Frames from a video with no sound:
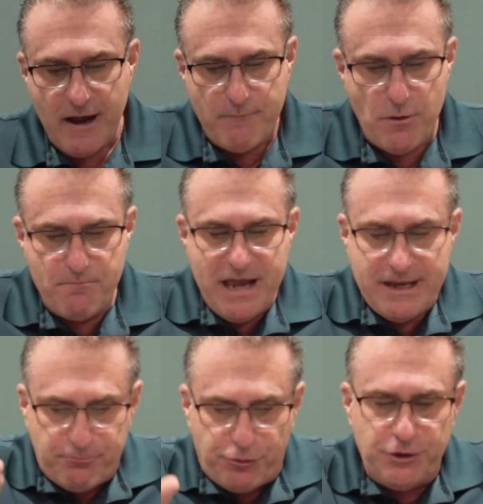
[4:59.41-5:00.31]
but may
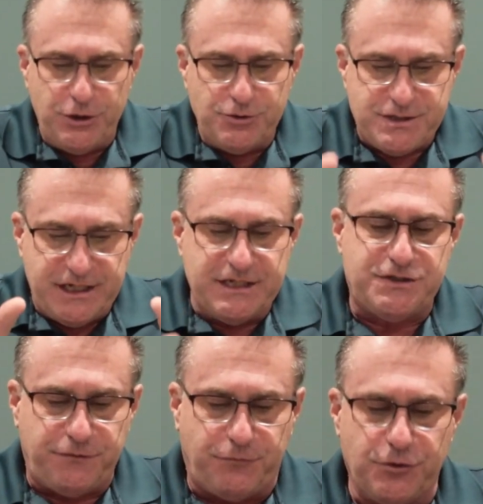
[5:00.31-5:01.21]
it produce
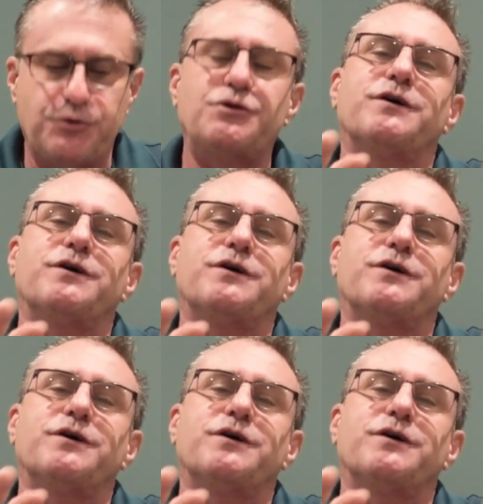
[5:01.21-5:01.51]
its fruit